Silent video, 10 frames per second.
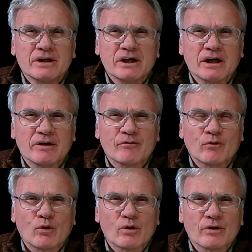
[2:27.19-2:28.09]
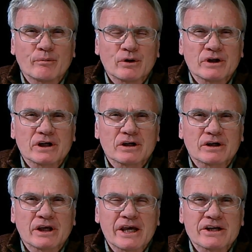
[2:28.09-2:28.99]
And for the particular
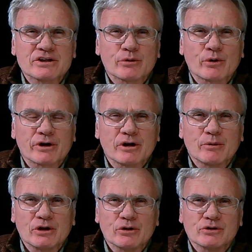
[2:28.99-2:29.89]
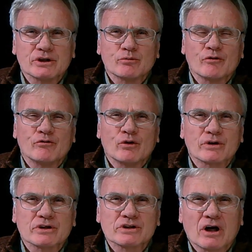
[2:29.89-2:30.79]
case that we're going to be using, we'll
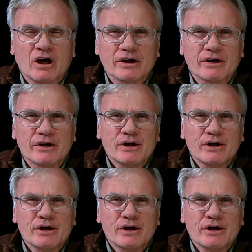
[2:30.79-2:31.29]
focus on